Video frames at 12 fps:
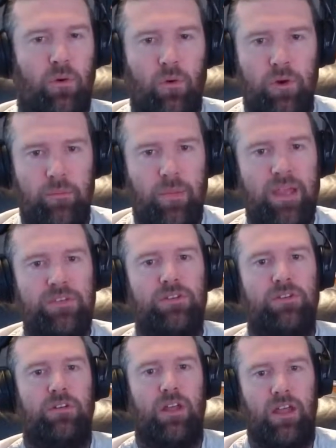
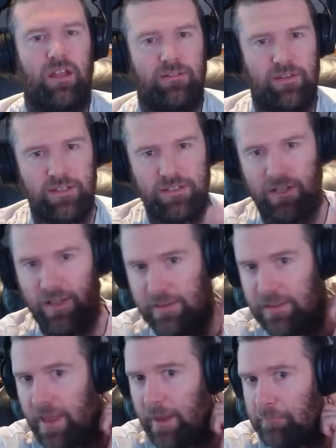automation and things like
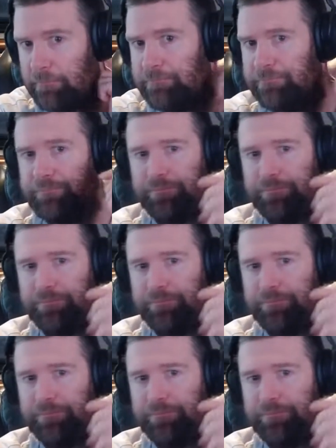that.